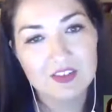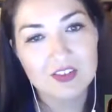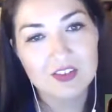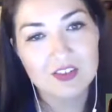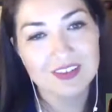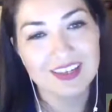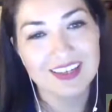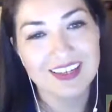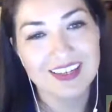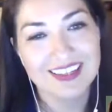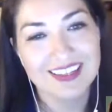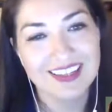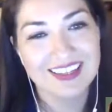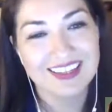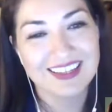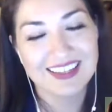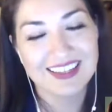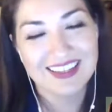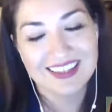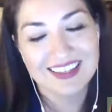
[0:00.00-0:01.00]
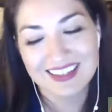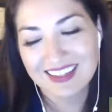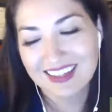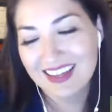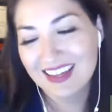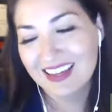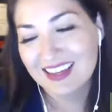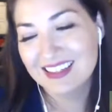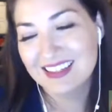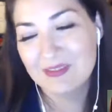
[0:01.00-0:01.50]
Just
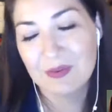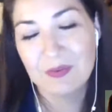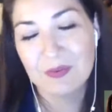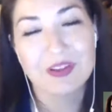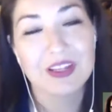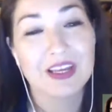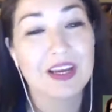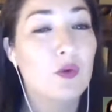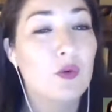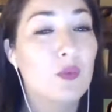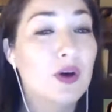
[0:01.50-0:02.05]
people are like,